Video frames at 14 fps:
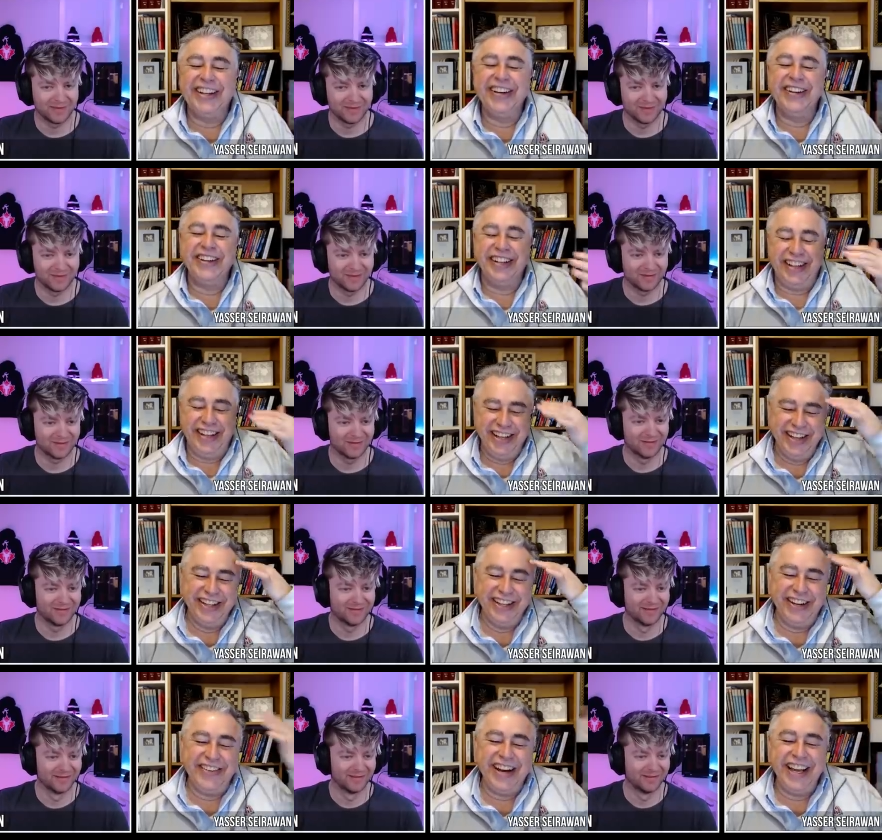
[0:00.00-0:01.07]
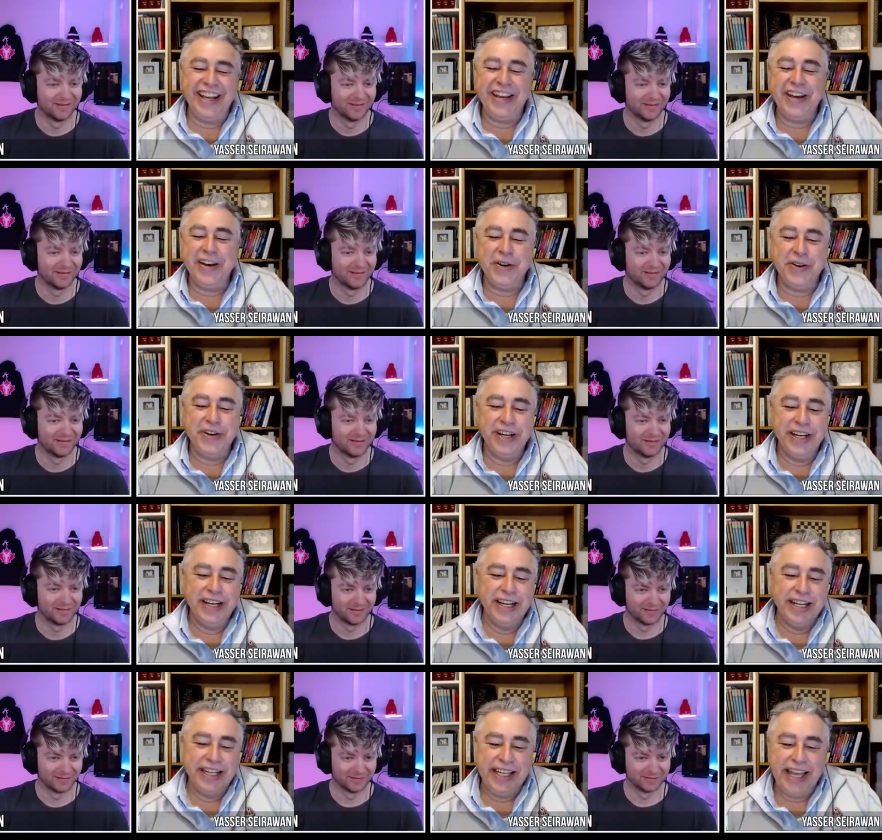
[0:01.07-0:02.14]
Speaker 1: do, do i go
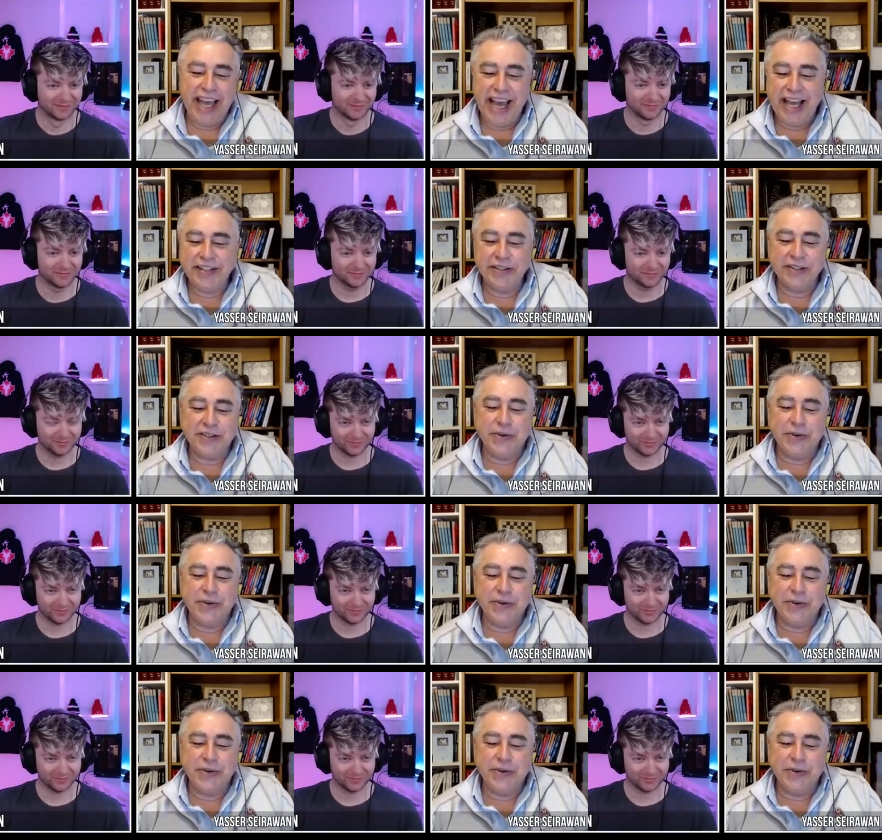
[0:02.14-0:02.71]
castles,